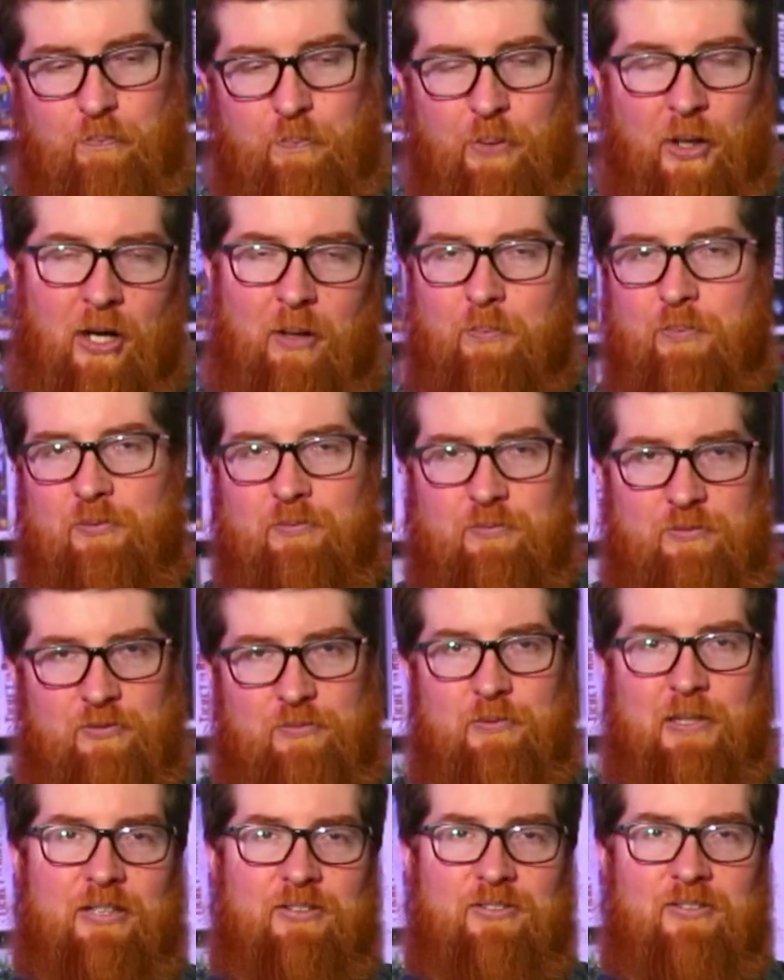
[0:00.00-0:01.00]
pump
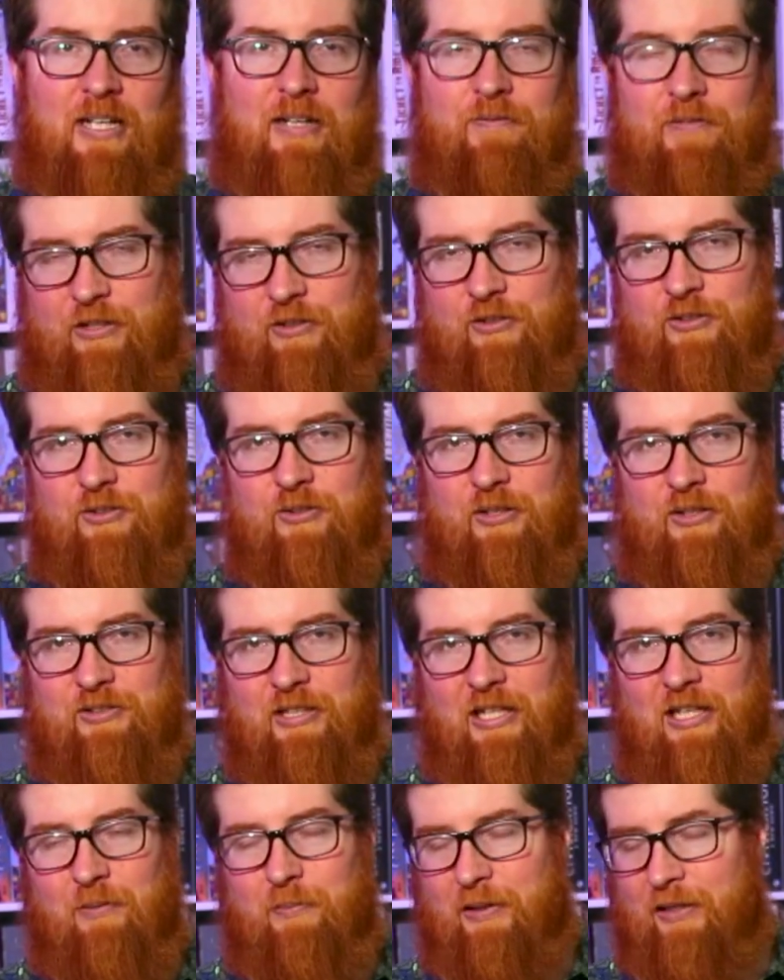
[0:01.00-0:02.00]
red stuff into
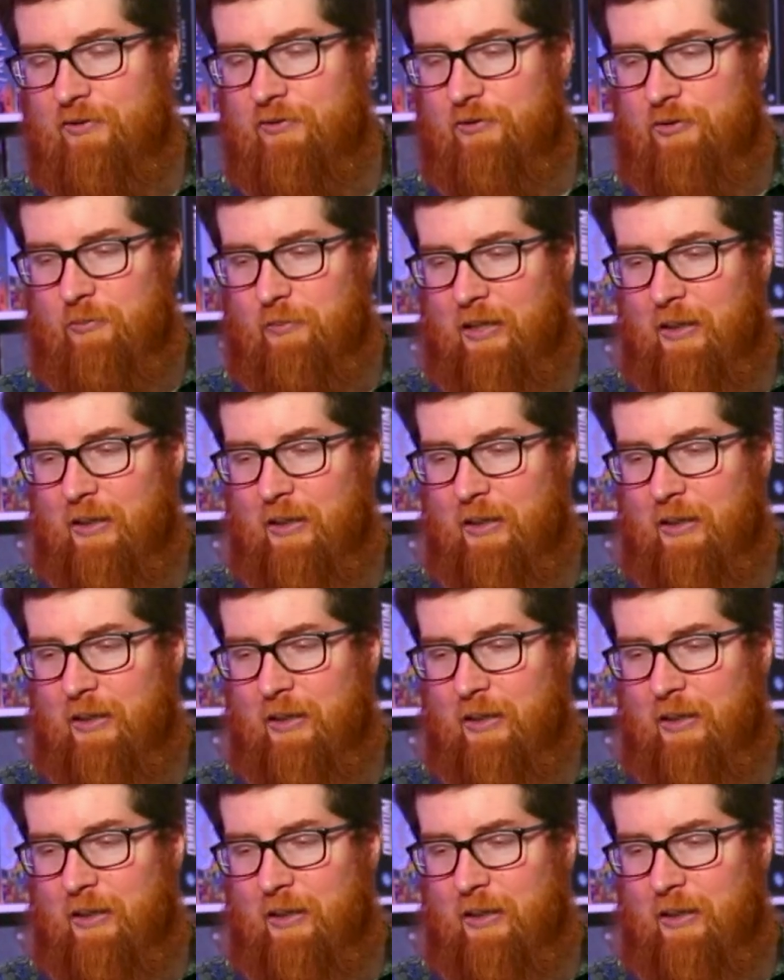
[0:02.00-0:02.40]
this element, or